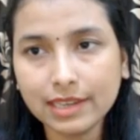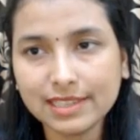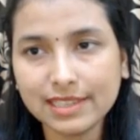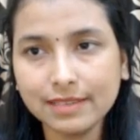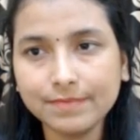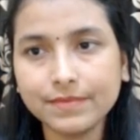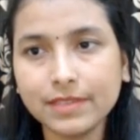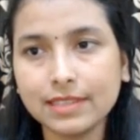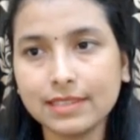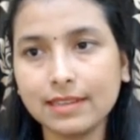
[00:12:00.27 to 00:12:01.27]
let's say,
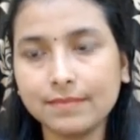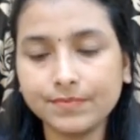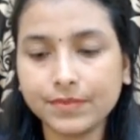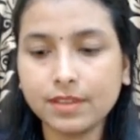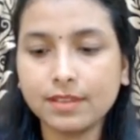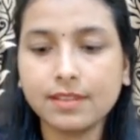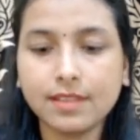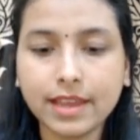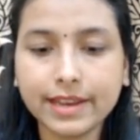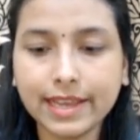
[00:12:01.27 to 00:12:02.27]

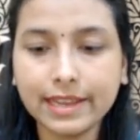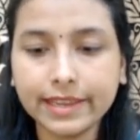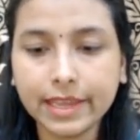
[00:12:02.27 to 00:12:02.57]
and I'll